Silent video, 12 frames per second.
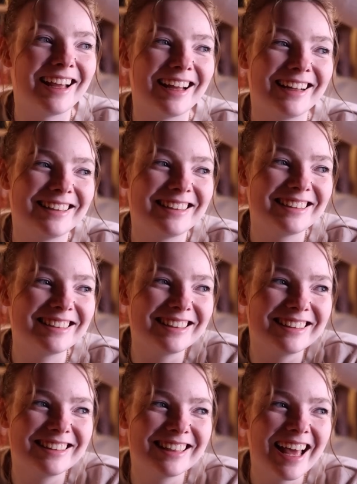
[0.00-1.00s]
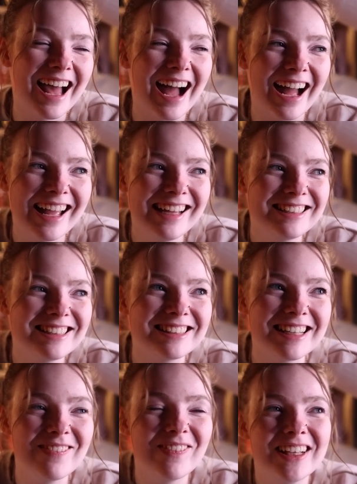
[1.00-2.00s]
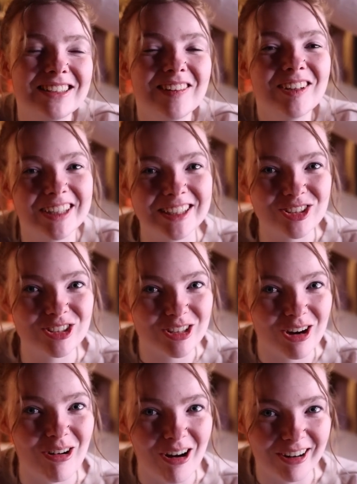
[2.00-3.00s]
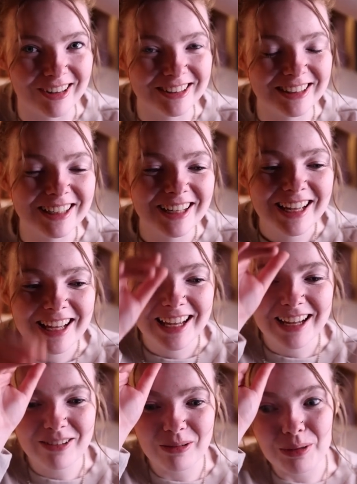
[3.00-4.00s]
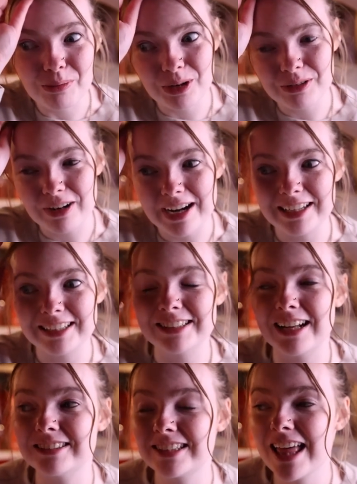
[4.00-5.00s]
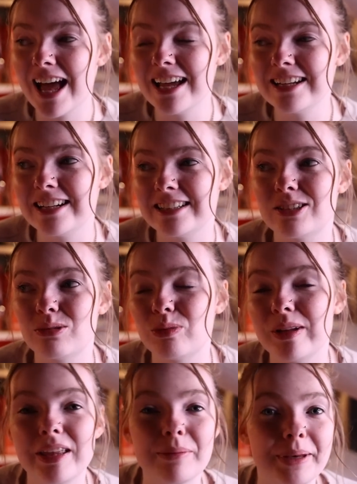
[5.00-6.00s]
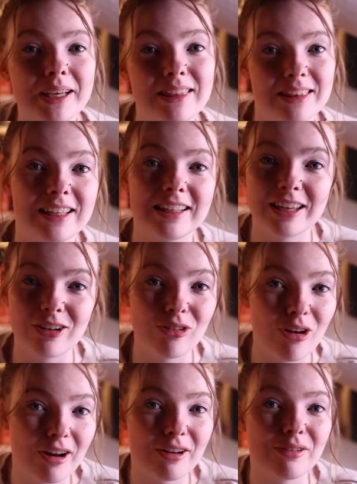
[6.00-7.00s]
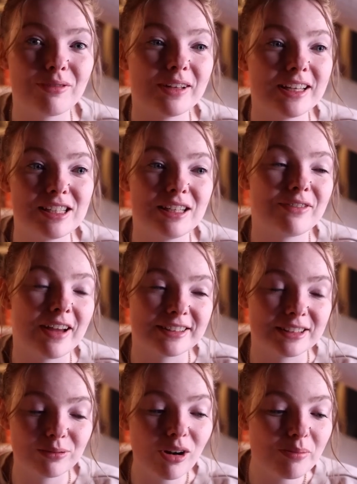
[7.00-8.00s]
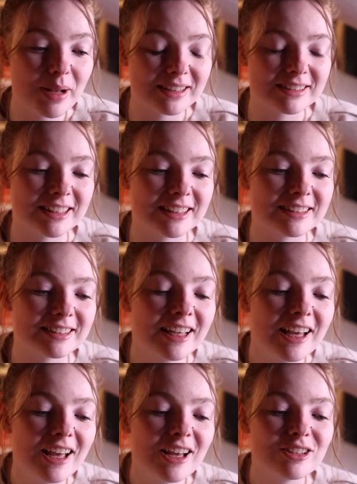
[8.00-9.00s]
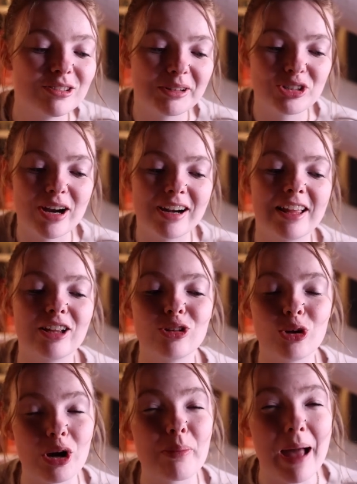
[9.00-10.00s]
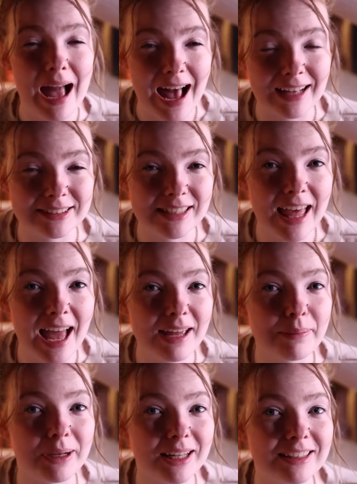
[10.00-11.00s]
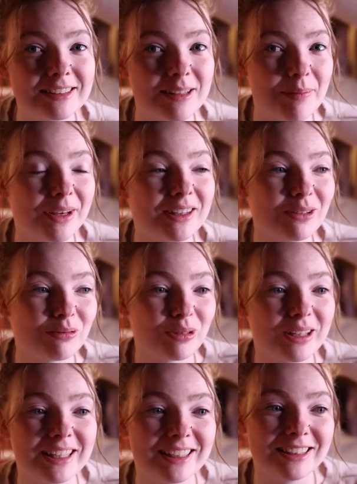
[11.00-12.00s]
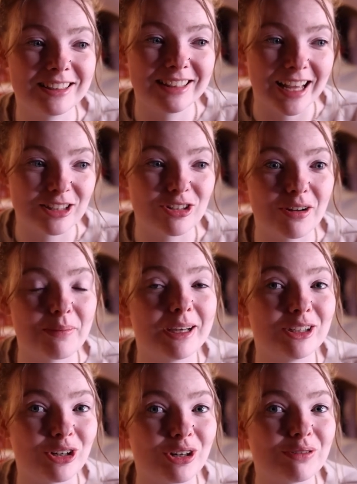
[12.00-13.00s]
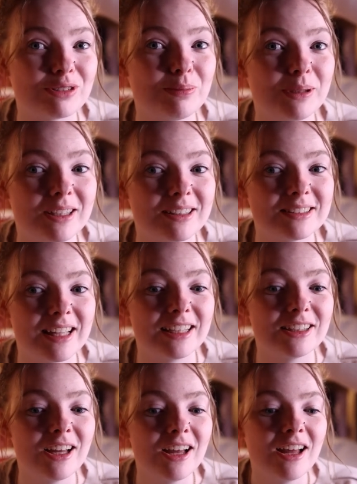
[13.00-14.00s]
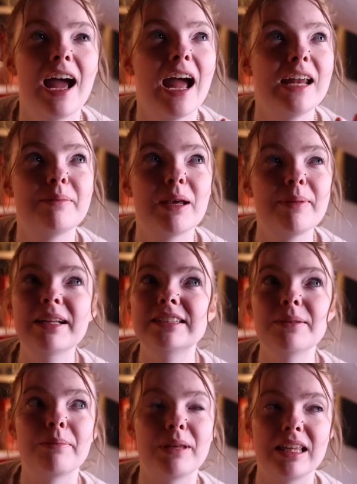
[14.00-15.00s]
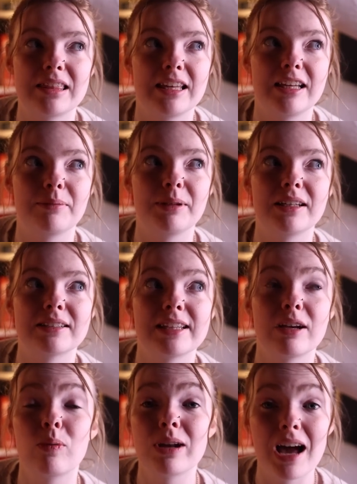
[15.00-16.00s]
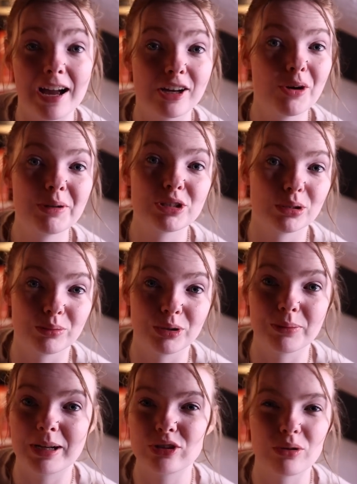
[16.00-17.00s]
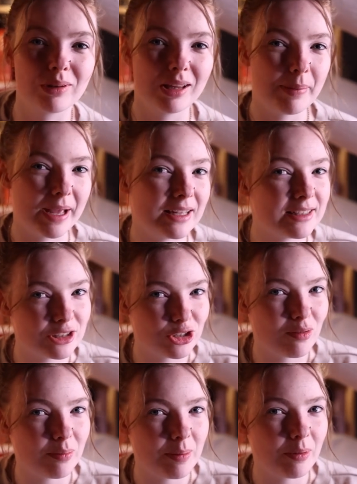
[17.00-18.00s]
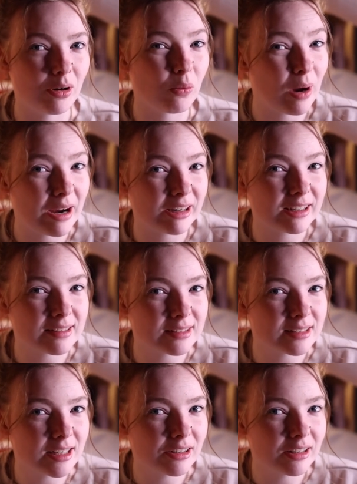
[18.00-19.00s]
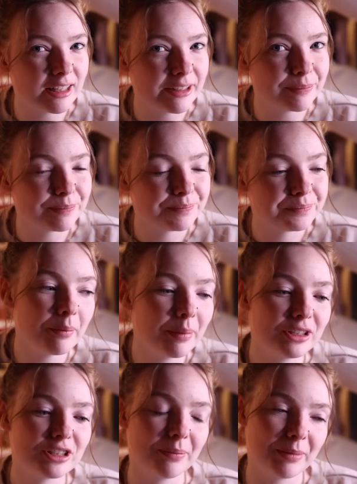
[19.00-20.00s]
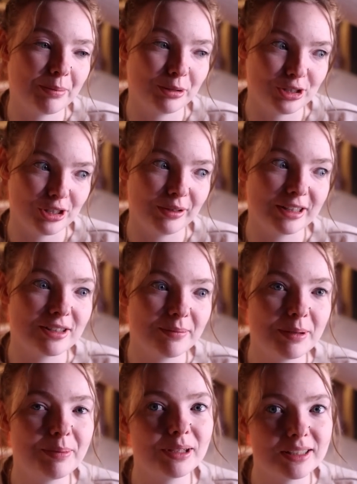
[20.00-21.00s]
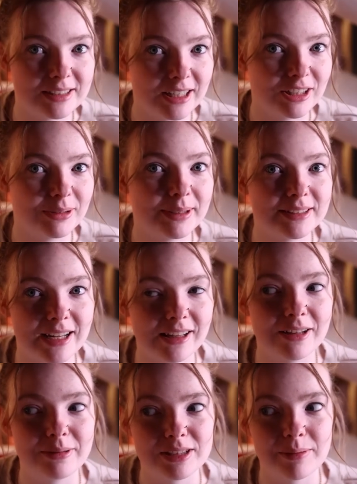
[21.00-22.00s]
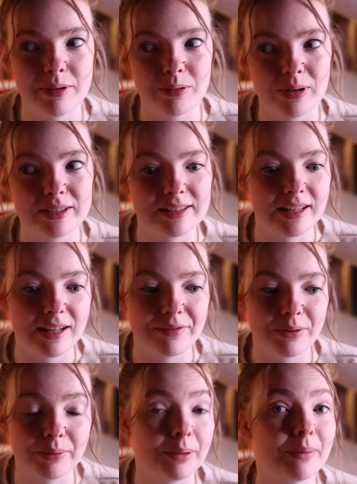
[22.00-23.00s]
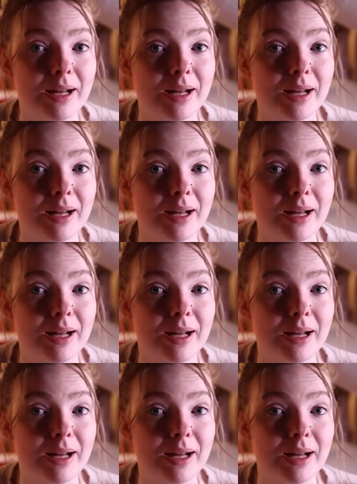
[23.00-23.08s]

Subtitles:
And it makes me cringe so hard when writing does that. And it's a really big thing in a lot of indie fantasy romances. So I try to, like, look past that, but it's something that really gets on my nerves because, like, and maybe it's a me thing because, like, when I go into a room, I don't really pay attention to what people are wearing necessarily. But some people do. Like, some people can tell you exactly what someone wore as they left the room.